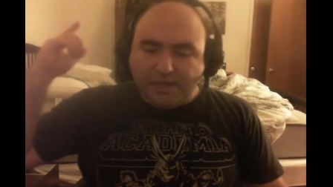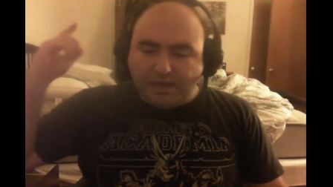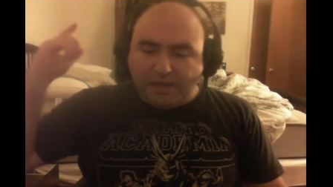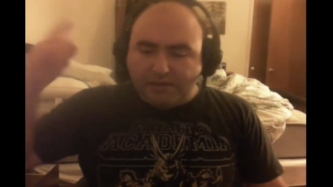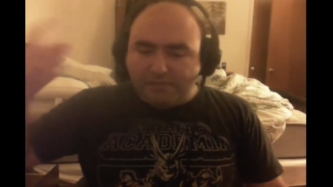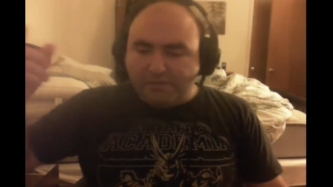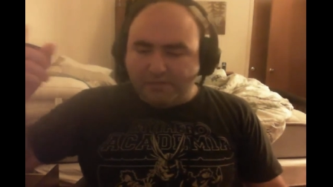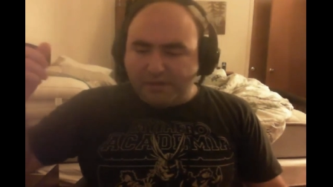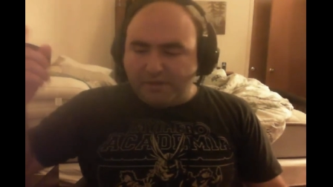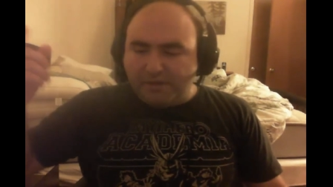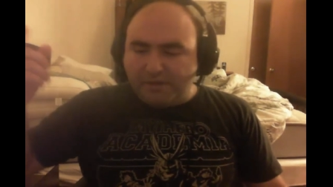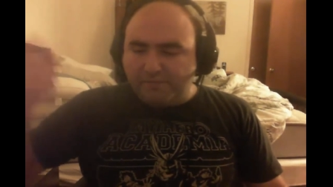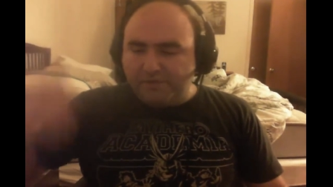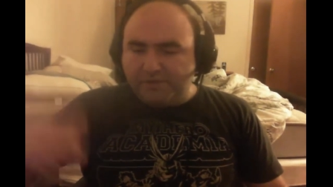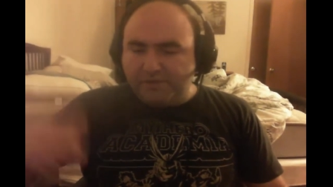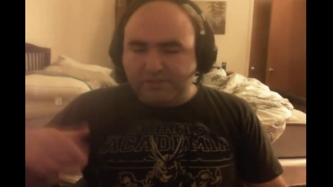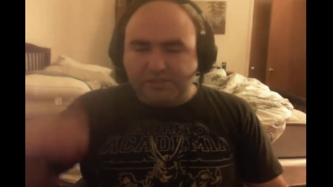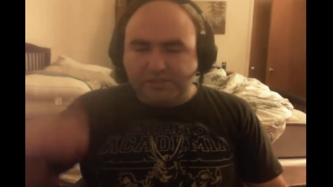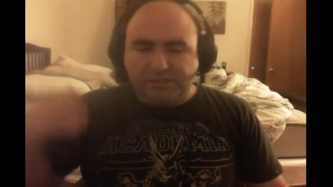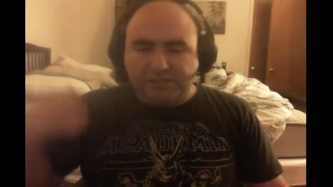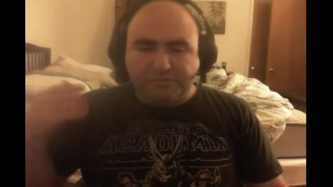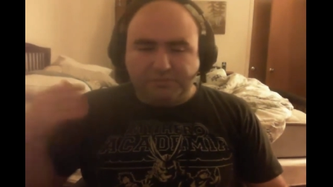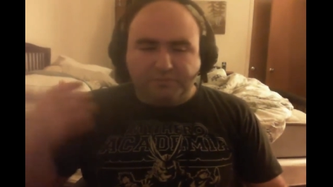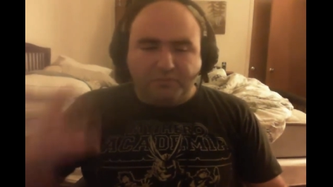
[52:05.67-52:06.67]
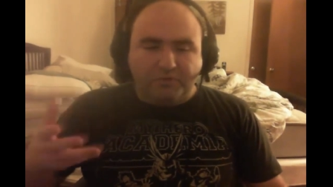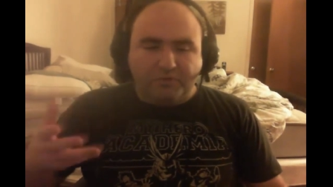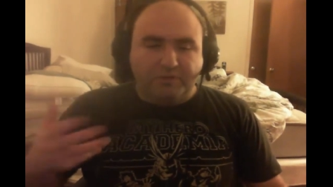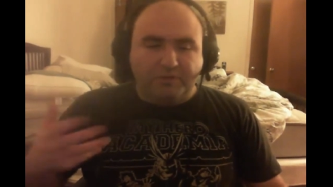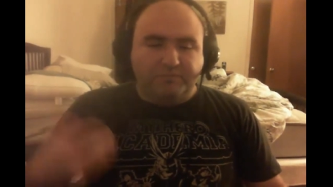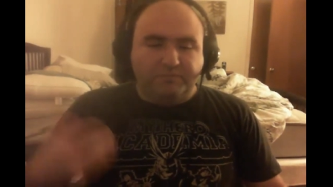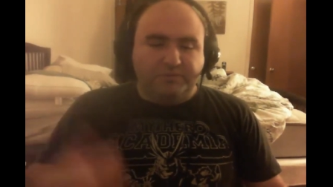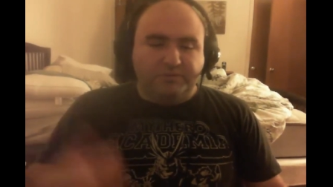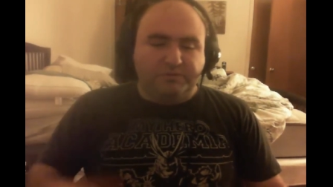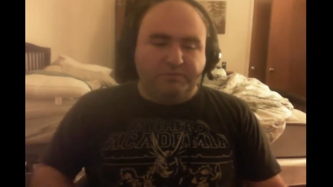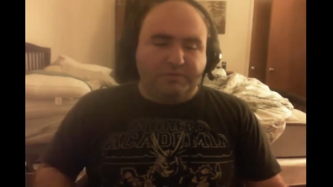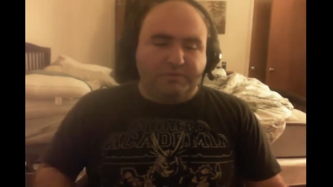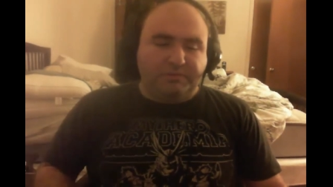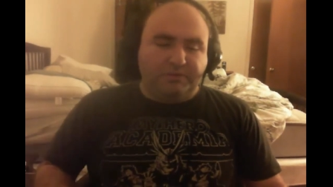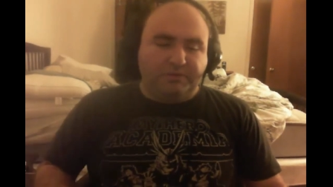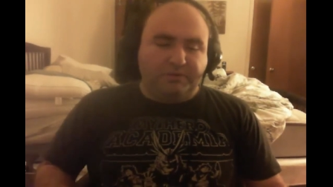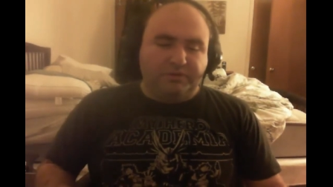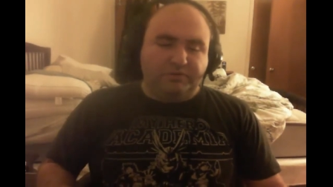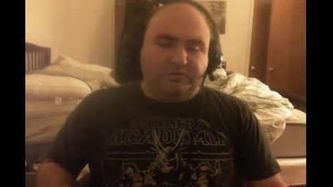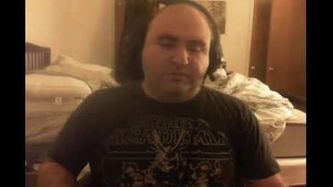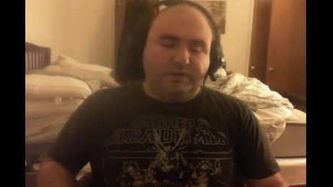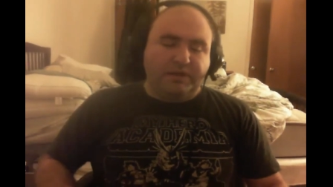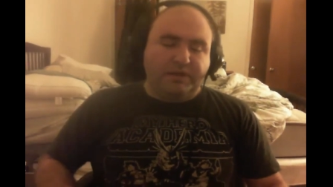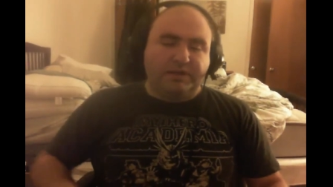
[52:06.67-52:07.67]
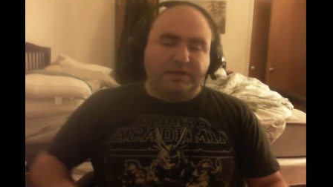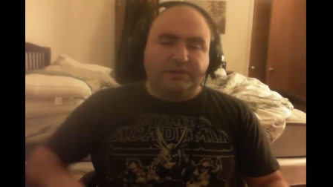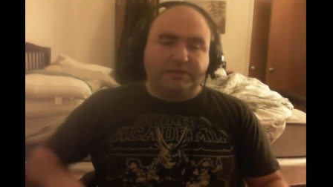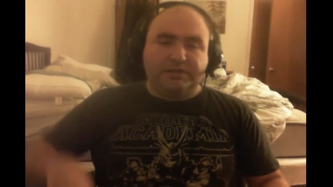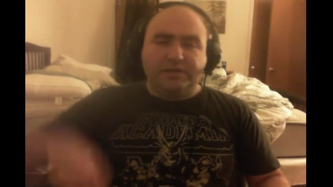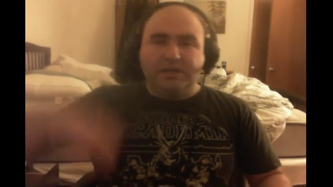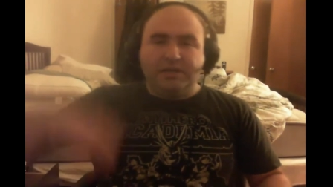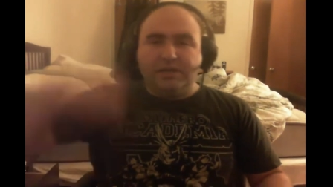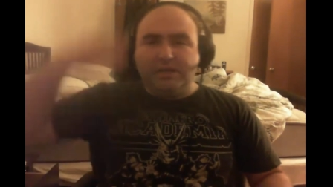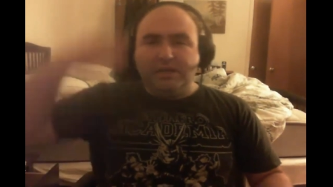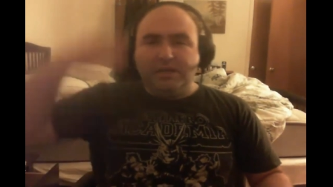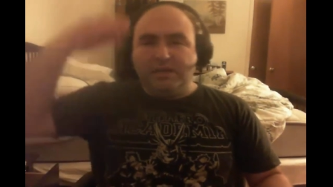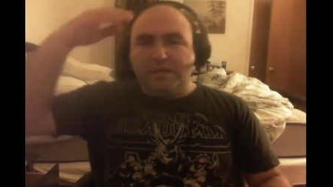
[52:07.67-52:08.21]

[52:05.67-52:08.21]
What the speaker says: And my fans keep supporting what you read and what you watch.